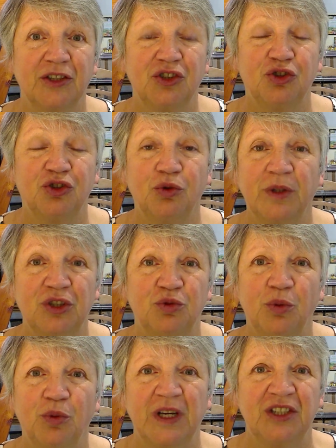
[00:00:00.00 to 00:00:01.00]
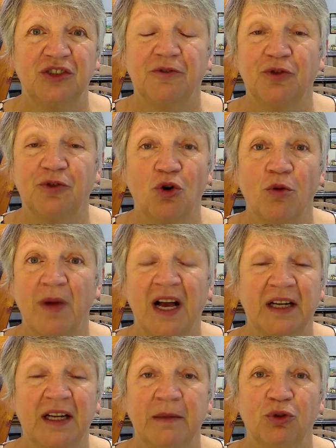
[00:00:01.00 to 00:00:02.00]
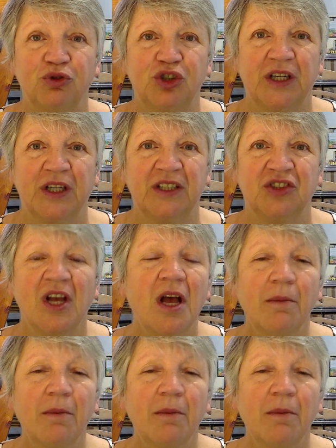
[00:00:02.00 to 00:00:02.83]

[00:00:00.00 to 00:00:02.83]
sewage waste from animal sheds.